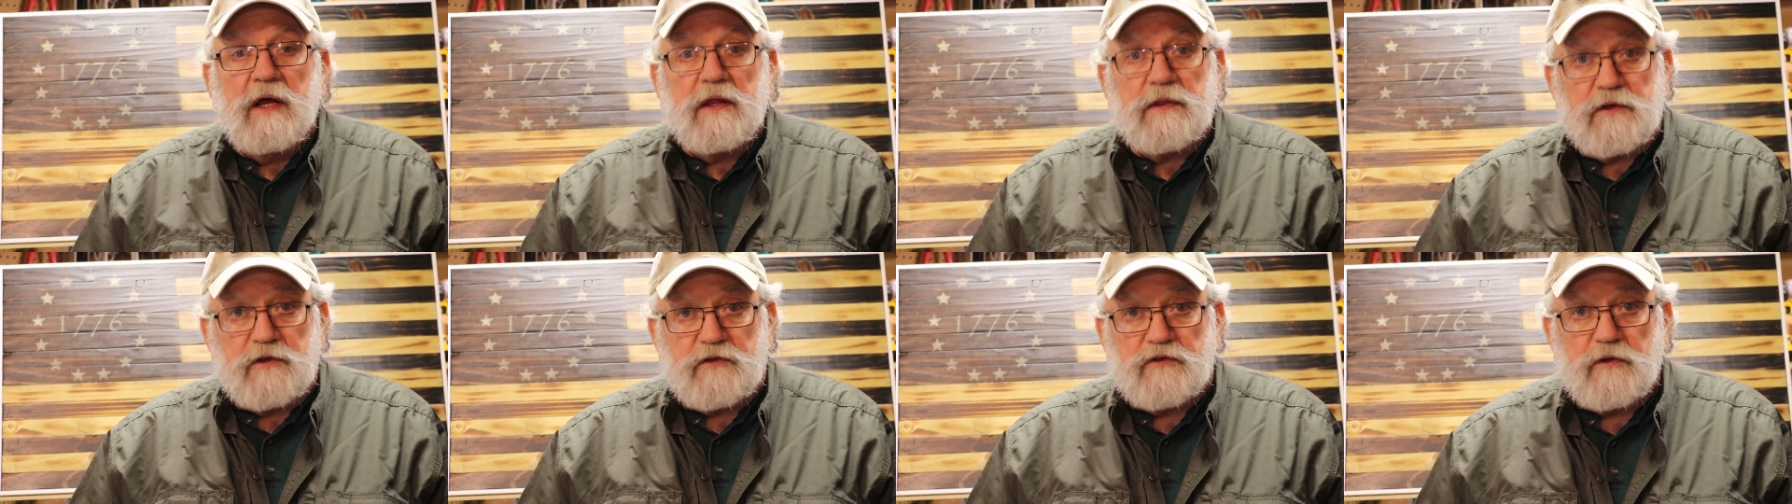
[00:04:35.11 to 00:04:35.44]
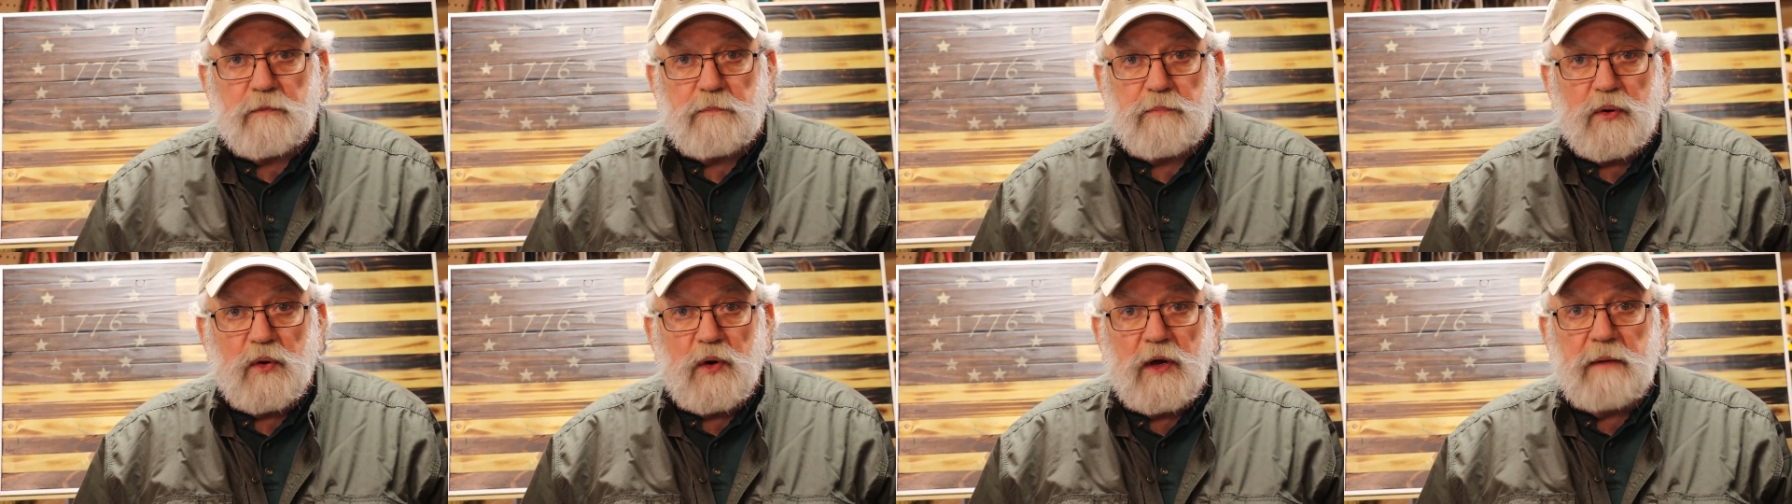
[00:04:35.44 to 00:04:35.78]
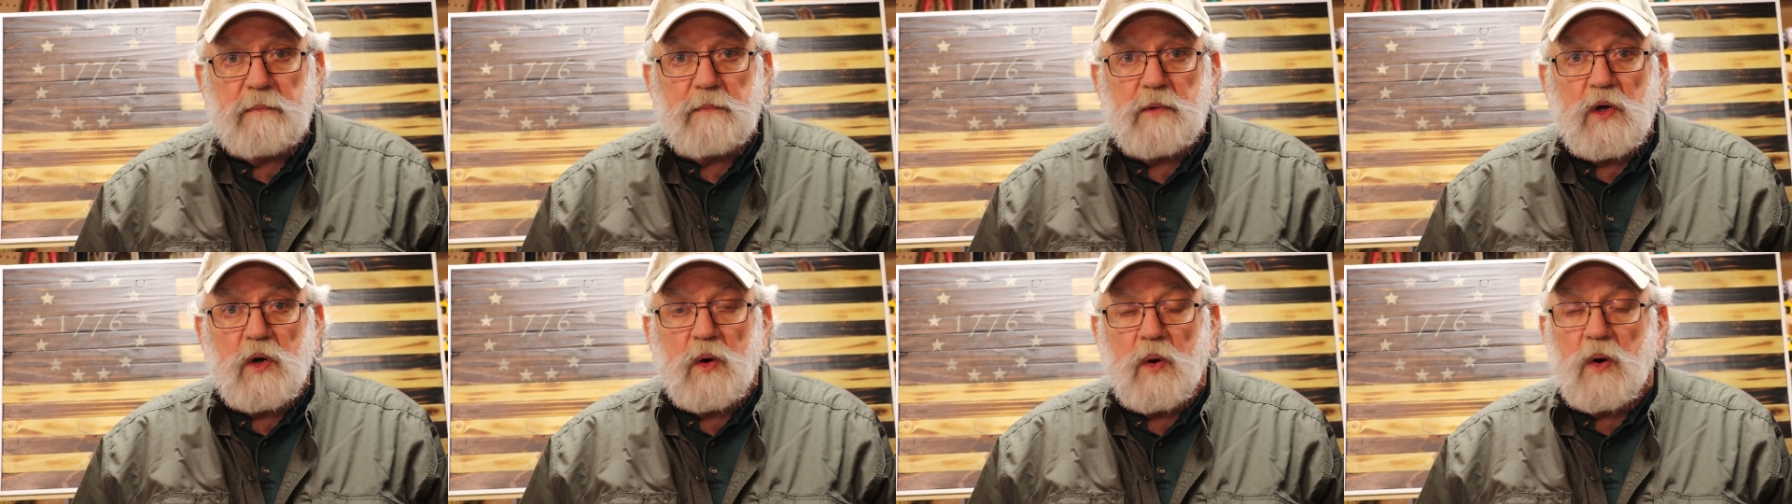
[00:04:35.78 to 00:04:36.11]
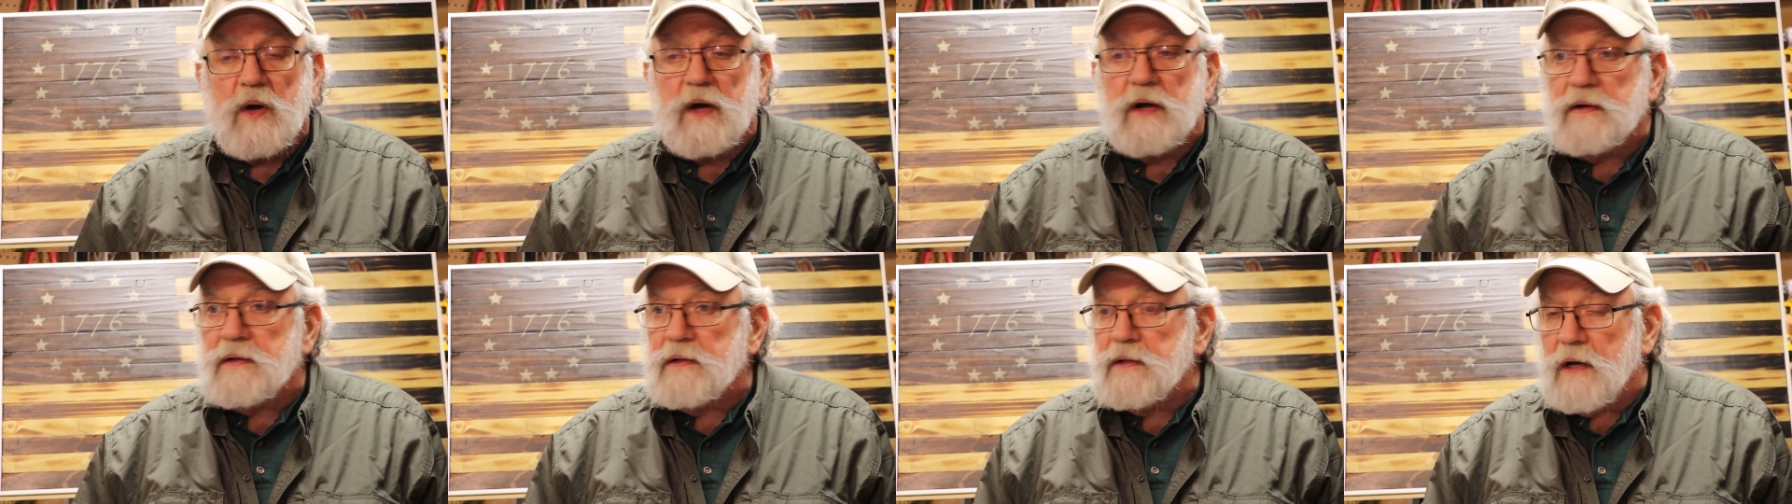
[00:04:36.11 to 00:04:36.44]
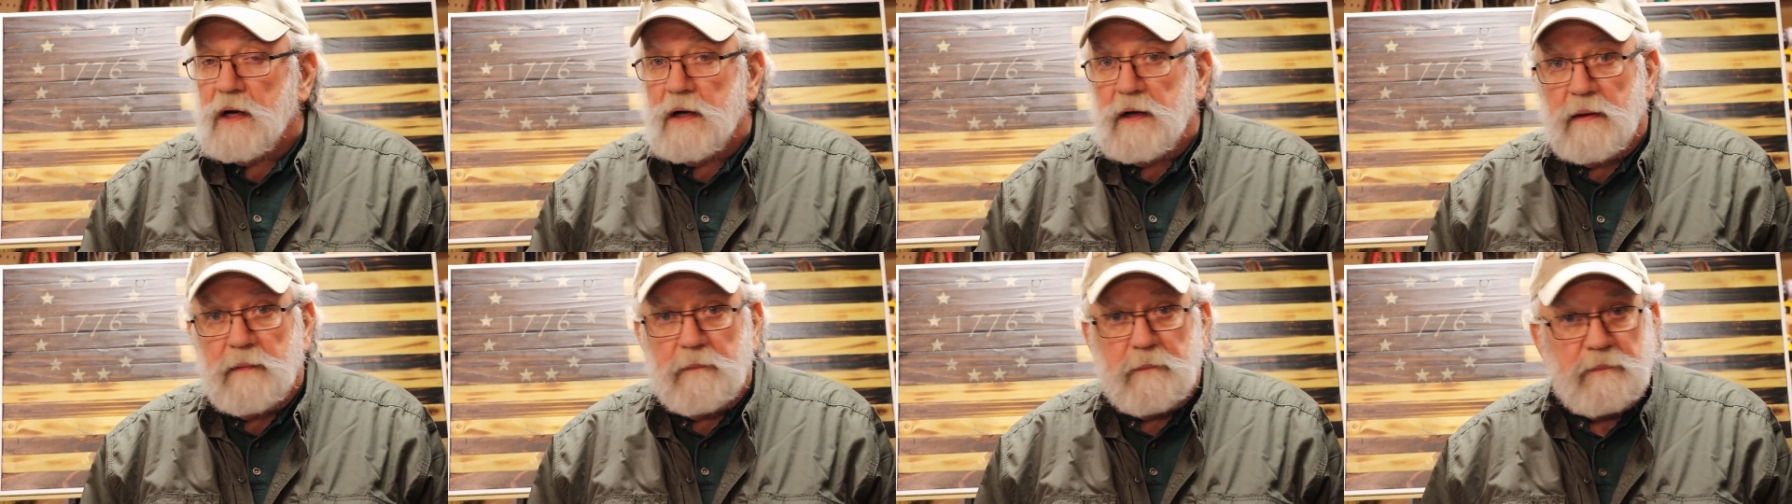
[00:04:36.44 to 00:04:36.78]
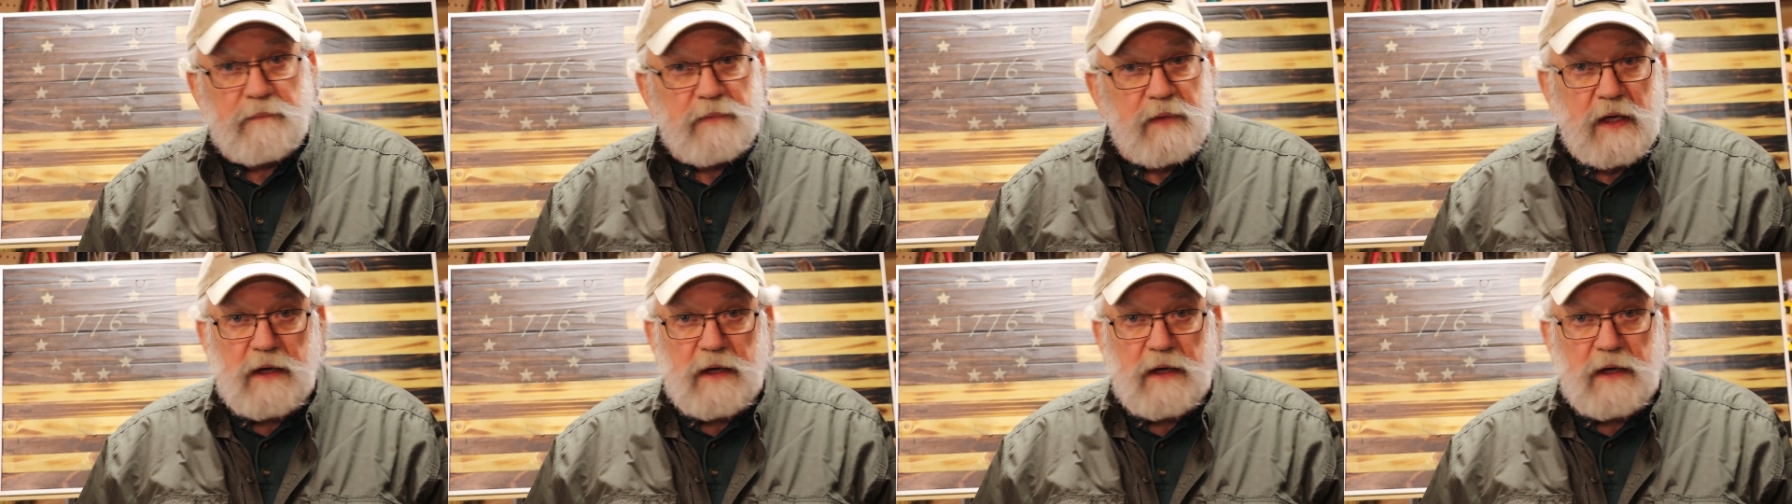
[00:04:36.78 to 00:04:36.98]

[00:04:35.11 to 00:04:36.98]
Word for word: The Supreme Court, um,